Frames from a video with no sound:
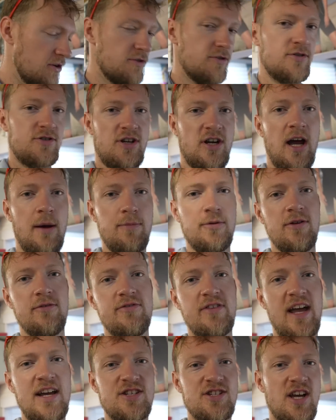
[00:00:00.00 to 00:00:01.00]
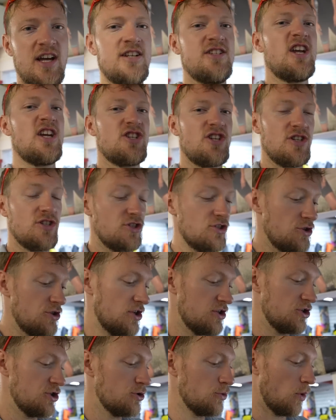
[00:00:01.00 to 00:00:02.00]
there's a couple of nice additions to
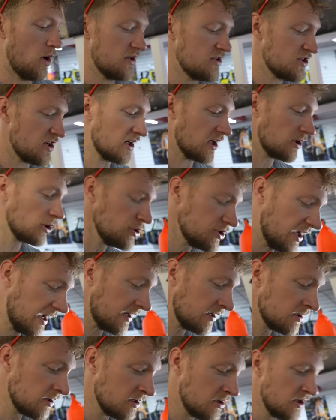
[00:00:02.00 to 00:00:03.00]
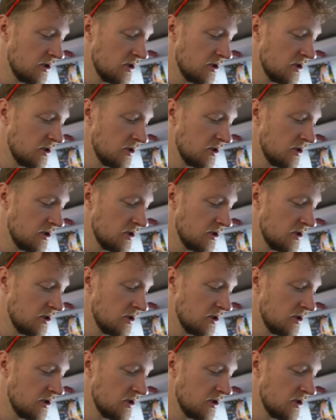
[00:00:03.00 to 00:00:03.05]
the new ones, including